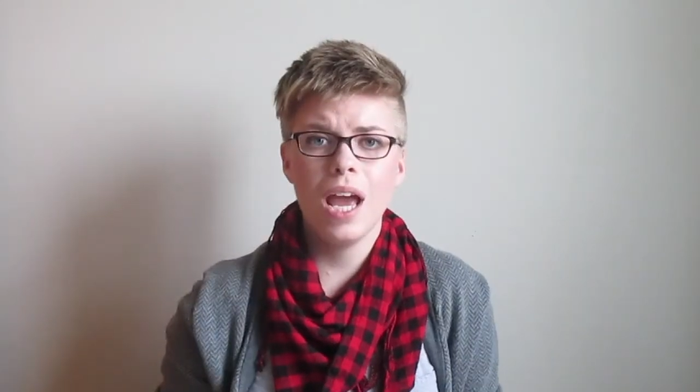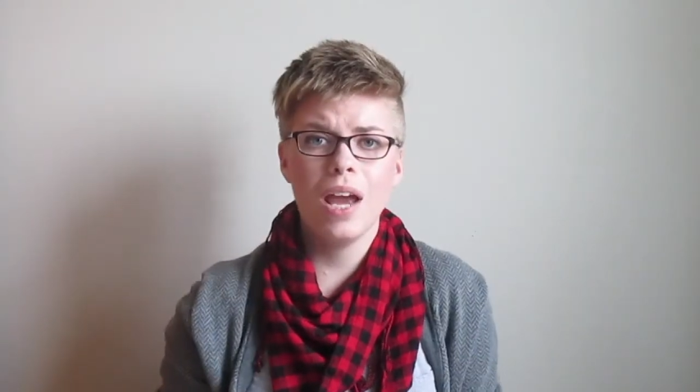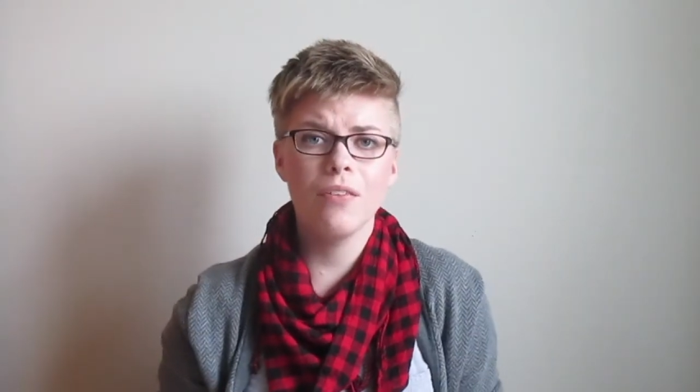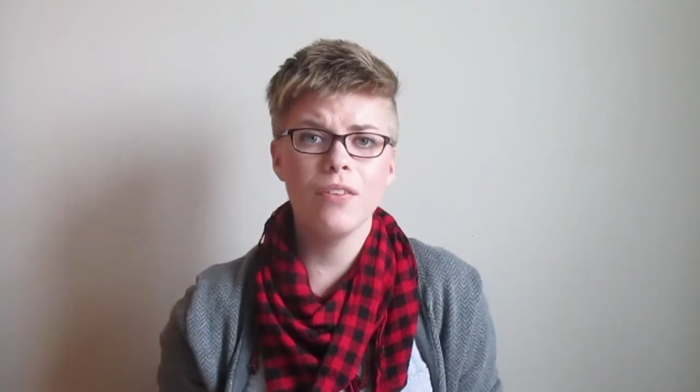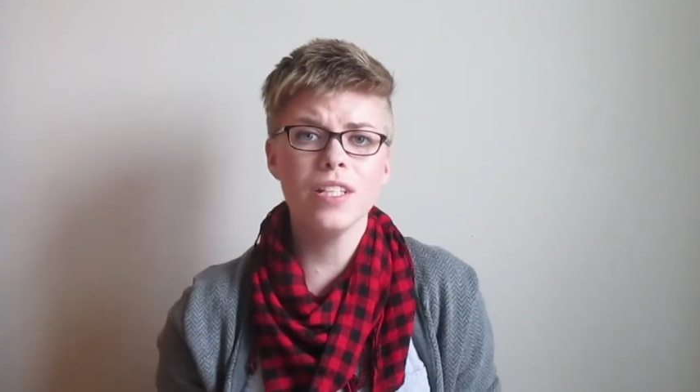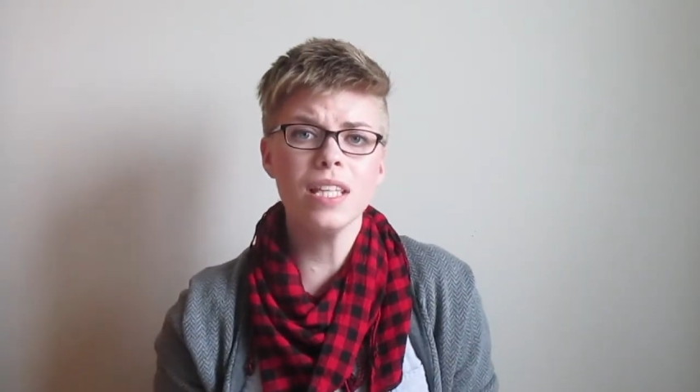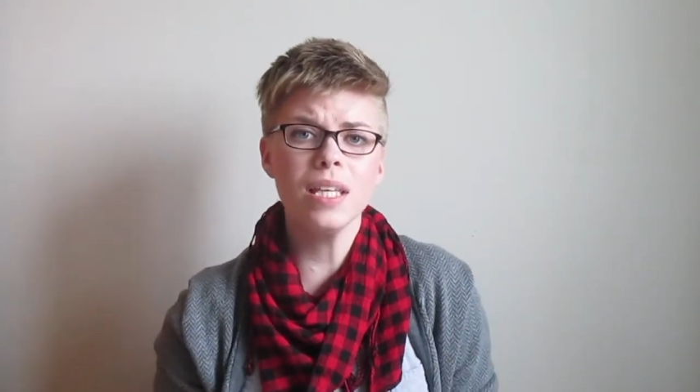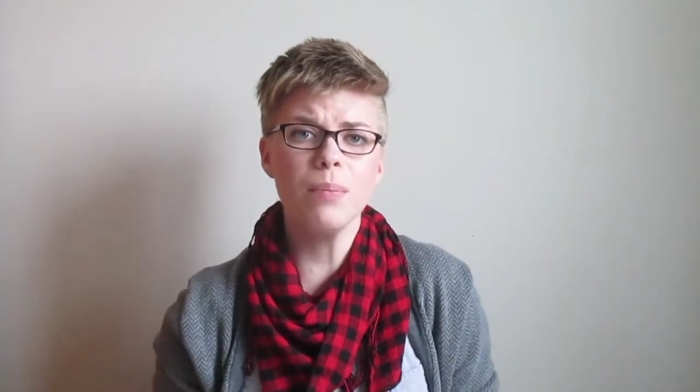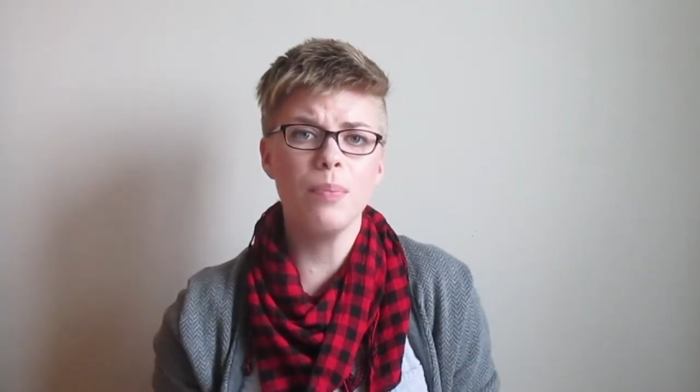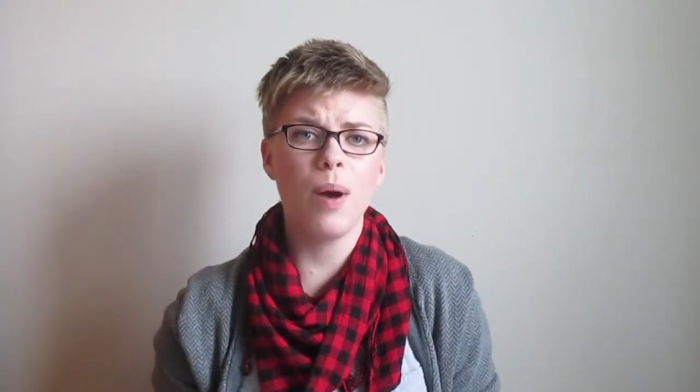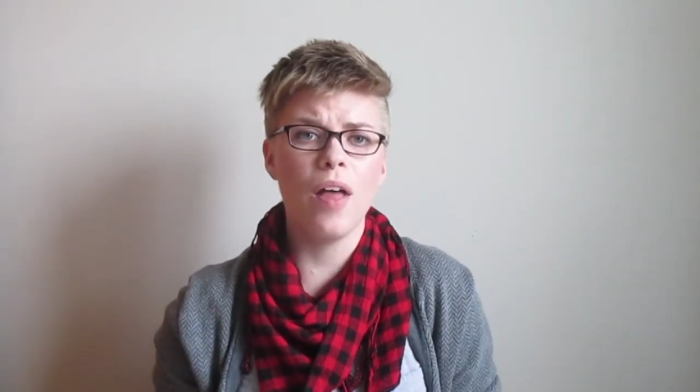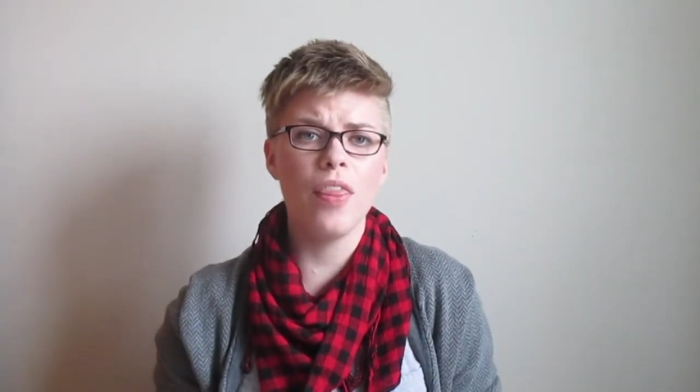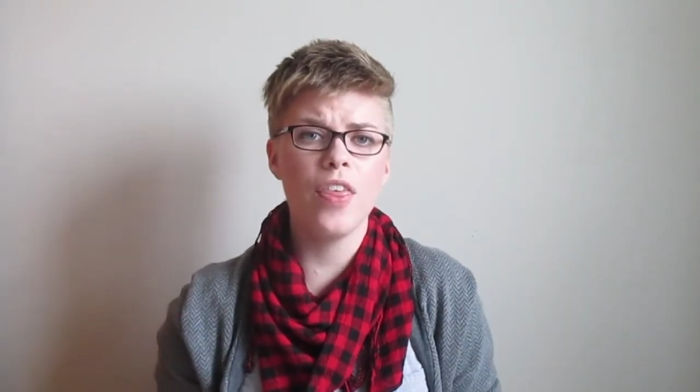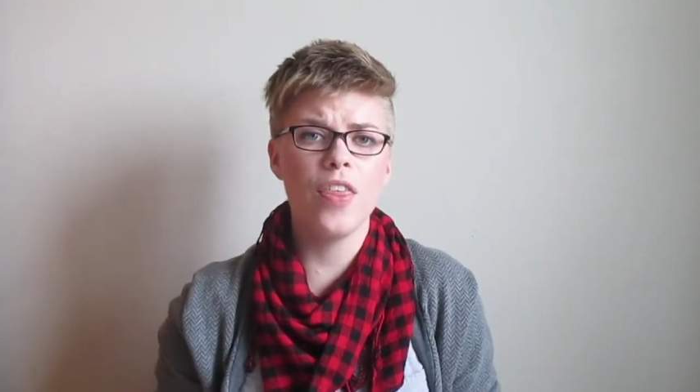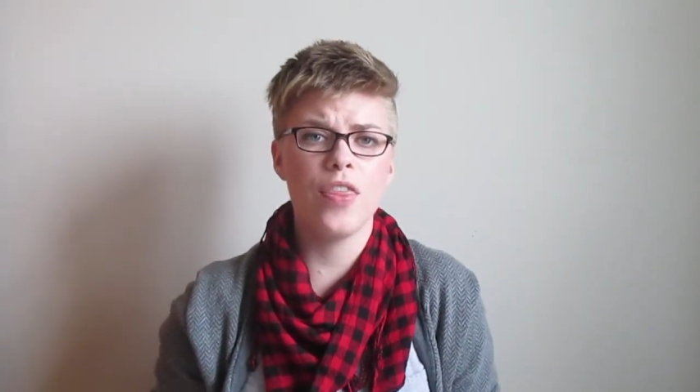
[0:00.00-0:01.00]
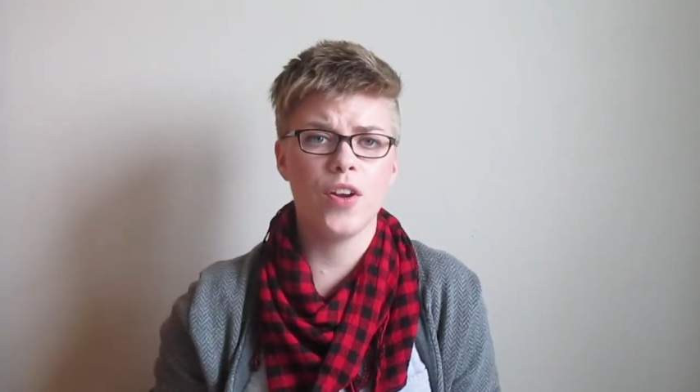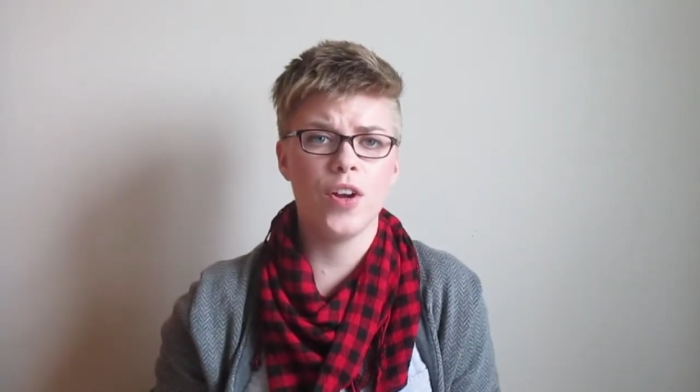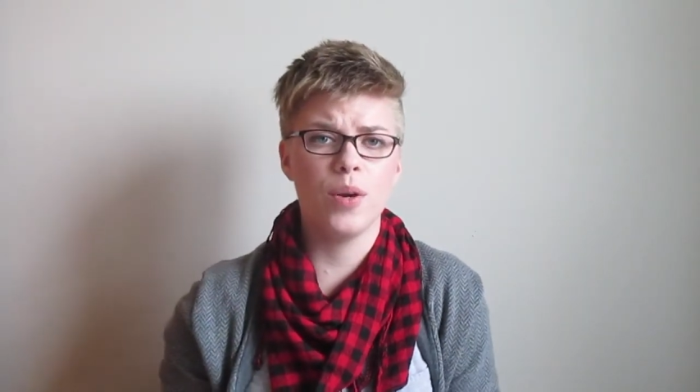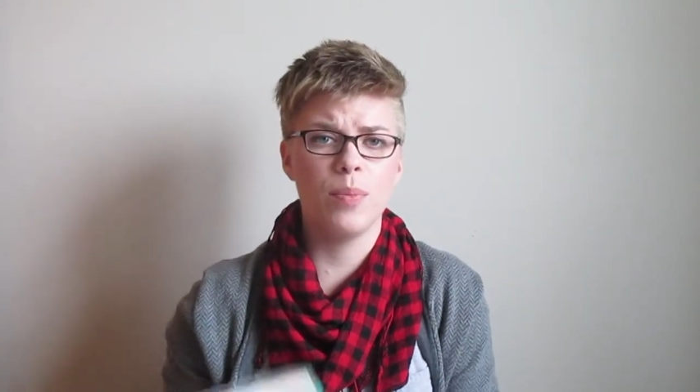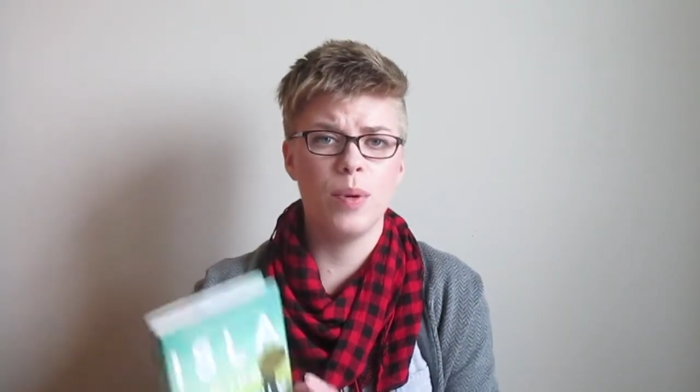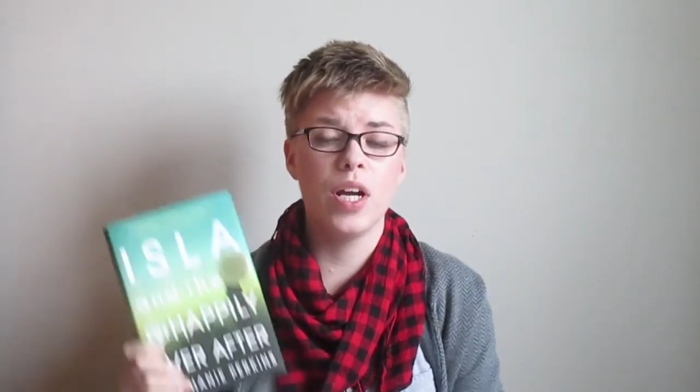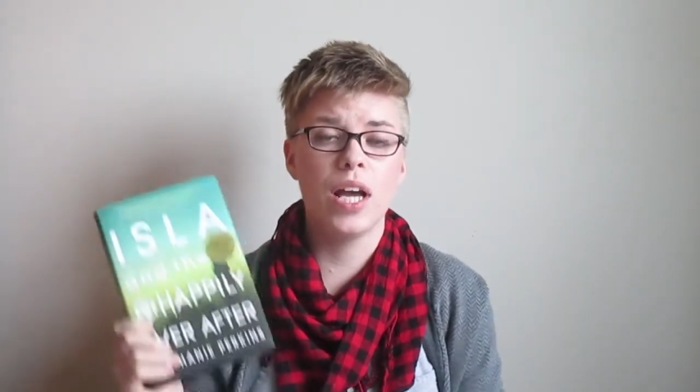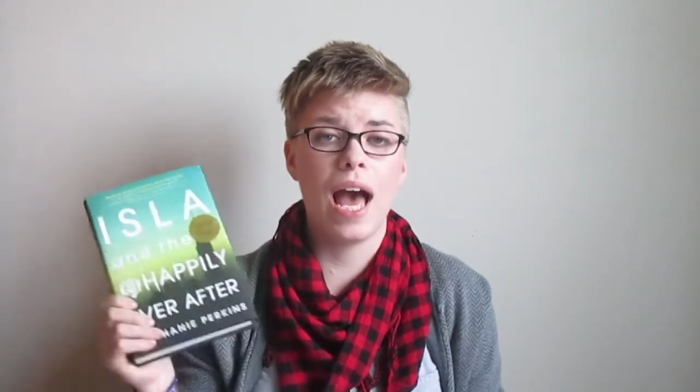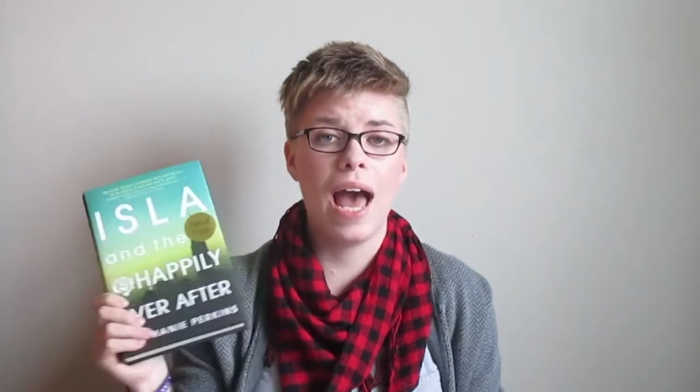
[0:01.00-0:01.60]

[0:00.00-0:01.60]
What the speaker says: I recently bought the third book,